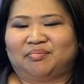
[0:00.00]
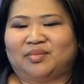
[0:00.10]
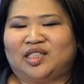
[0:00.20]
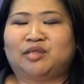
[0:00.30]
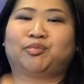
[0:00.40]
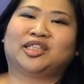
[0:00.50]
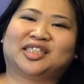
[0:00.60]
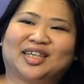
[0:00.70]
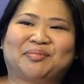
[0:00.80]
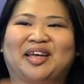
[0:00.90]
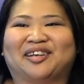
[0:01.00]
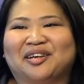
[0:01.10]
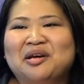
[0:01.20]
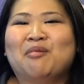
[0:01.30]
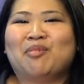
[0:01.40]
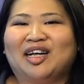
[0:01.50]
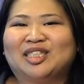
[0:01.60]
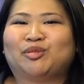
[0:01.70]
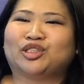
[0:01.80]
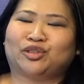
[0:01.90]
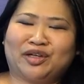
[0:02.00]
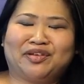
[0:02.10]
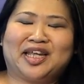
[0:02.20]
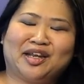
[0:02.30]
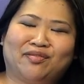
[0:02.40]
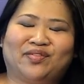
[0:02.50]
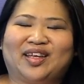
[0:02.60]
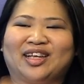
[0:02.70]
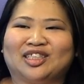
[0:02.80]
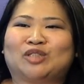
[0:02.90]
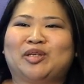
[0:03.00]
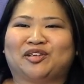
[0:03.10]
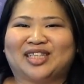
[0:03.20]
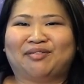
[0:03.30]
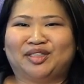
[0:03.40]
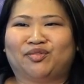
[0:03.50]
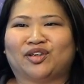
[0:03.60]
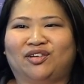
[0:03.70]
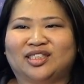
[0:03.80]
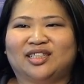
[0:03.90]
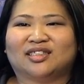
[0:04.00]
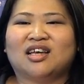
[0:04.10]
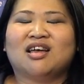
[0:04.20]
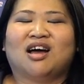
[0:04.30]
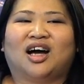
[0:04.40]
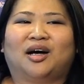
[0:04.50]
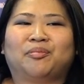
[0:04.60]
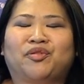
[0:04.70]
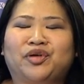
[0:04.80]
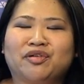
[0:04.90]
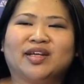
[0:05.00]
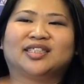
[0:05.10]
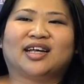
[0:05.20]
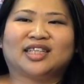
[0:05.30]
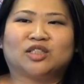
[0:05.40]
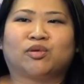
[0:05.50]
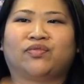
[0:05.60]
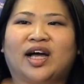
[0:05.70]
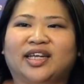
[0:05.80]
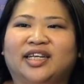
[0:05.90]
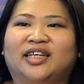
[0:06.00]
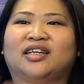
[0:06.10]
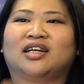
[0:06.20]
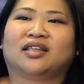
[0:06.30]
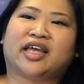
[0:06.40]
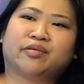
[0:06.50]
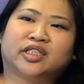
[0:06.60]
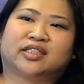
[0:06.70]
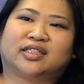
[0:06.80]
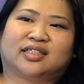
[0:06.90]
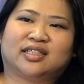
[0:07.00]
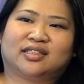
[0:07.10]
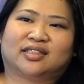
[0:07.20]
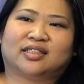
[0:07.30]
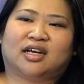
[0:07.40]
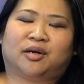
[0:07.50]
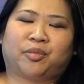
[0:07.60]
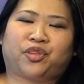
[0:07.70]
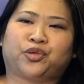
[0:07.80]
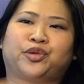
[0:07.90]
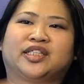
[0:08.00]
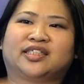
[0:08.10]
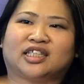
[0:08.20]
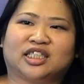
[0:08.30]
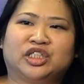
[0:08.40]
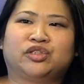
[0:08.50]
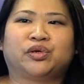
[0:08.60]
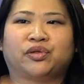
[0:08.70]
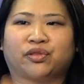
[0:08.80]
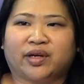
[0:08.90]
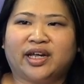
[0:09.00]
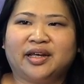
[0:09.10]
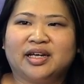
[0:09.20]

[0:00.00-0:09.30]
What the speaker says: simplistic manner possible, so even native English speakers have difficulties. The Voting Rights Act has provided language assistance through its Section 203